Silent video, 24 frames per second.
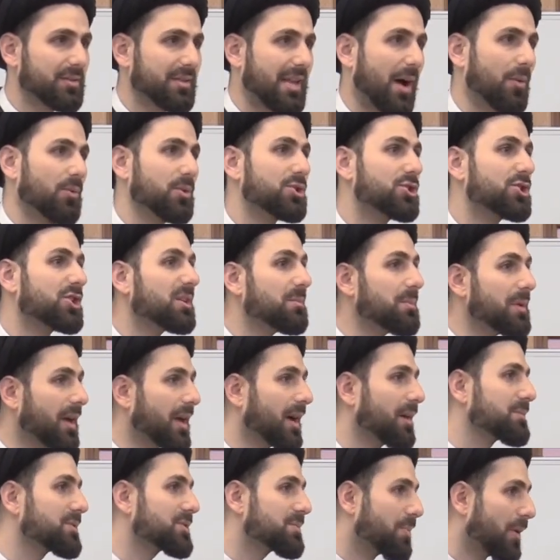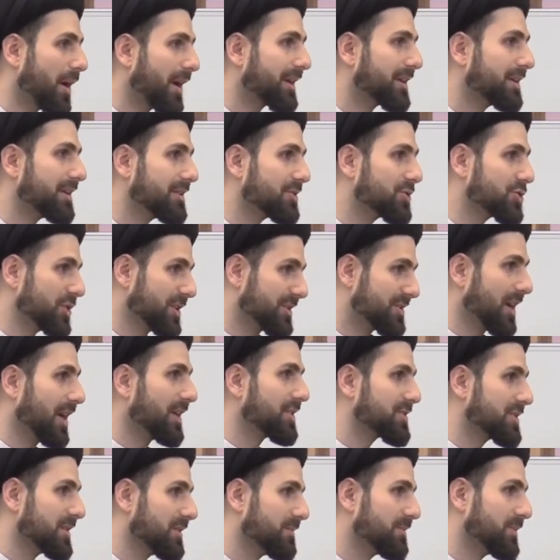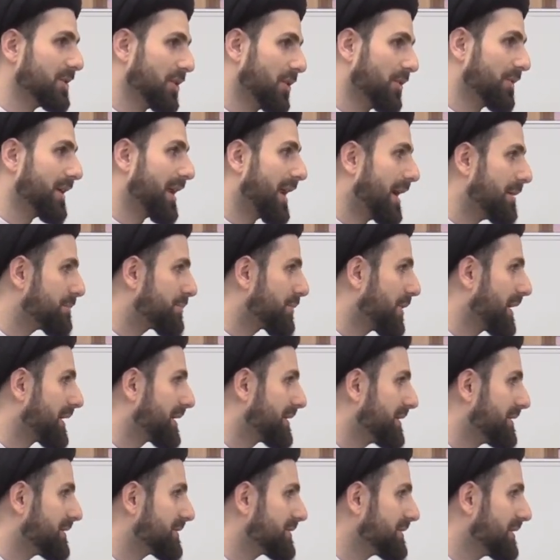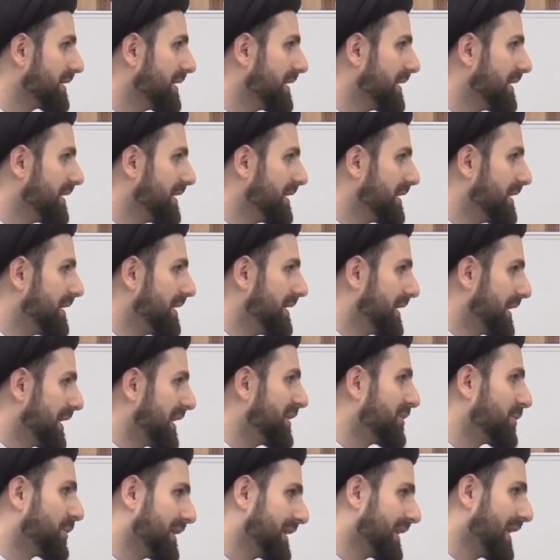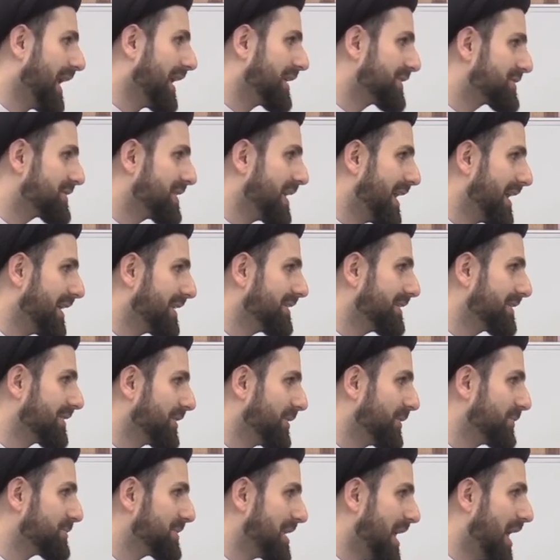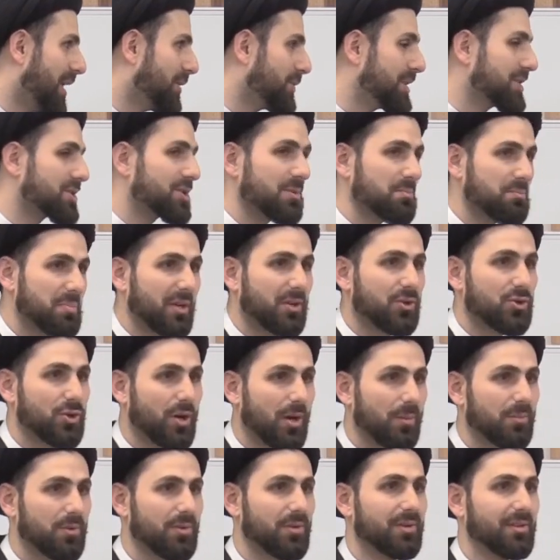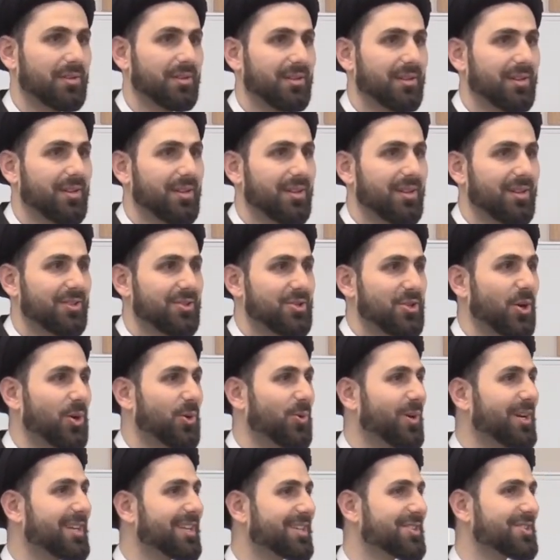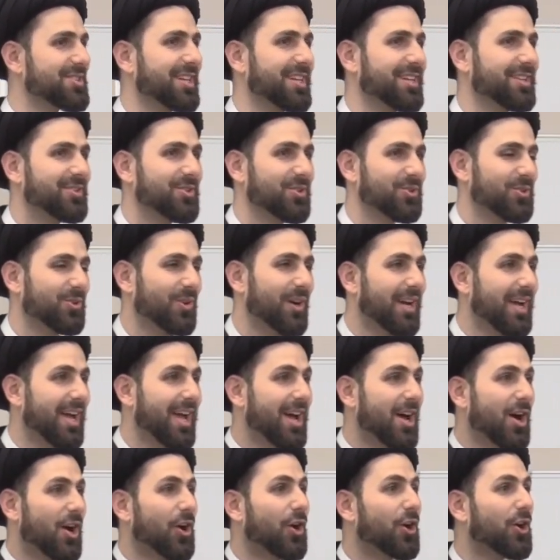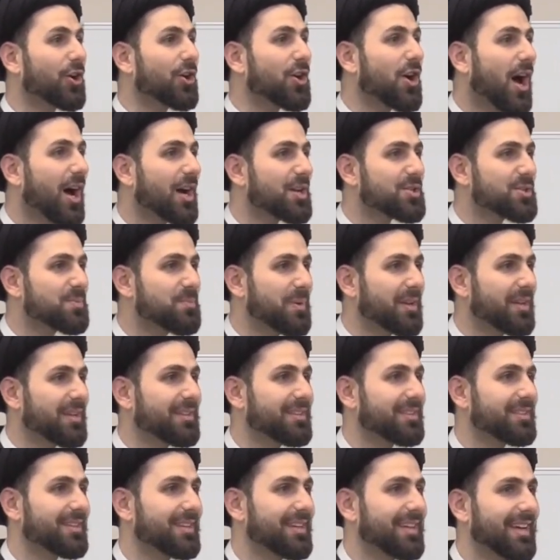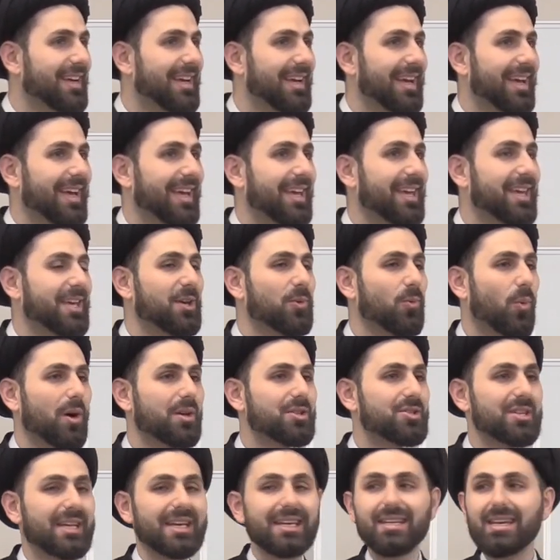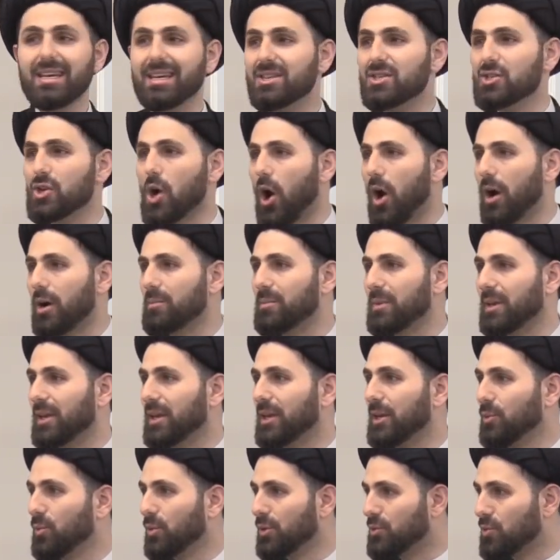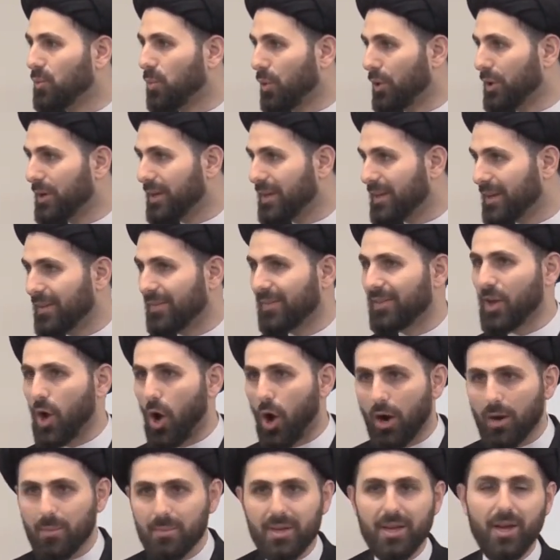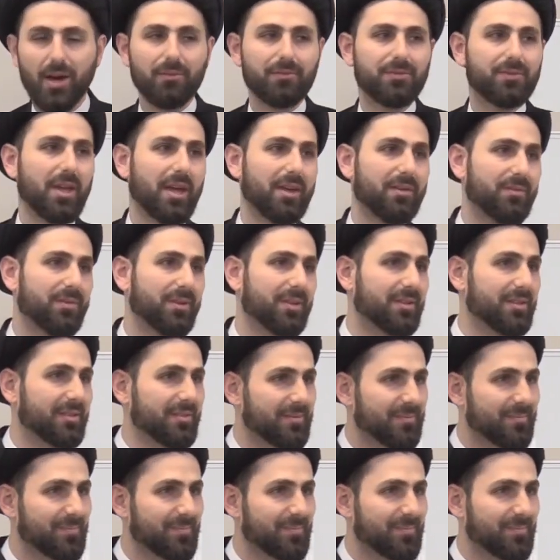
Now when she becomes pregnant, she tells him, you know, that I'm pregnant. He realized that, you know, now he's in big trouble. So what does he do? Her husband, he was in his army. He would work in the army of David.